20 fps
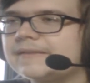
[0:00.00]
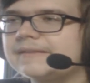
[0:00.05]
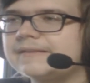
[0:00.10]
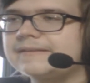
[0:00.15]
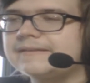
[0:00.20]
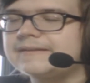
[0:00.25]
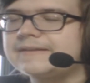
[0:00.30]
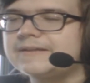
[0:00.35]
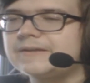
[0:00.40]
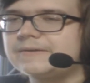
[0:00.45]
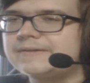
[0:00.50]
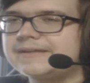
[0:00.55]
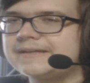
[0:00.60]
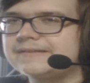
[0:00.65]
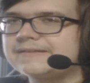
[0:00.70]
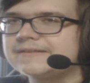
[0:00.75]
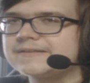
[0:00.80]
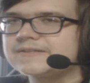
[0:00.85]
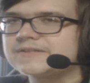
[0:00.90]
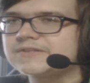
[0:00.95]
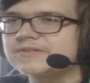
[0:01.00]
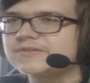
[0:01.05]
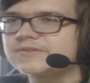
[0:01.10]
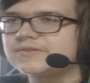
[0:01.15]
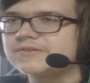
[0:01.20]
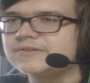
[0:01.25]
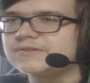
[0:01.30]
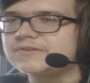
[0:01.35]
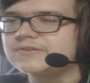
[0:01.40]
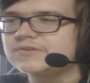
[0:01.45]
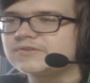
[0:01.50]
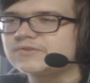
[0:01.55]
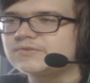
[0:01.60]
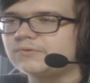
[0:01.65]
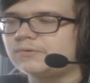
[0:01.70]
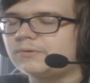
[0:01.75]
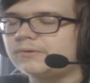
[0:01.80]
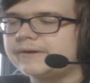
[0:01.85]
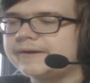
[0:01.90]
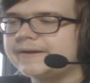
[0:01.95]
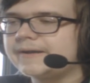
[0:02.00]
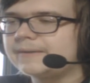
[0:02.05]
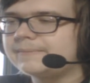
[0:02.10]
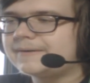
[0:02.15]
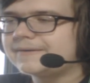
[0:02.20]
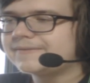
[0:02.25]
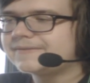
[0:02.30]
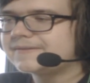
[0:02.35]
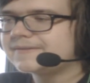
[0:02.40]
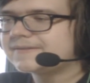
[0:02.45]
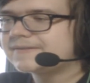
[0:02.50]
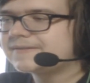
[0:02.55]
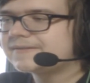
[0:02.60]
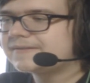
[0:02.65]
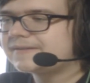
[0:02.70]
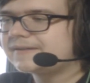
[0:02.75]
you know, get this story about this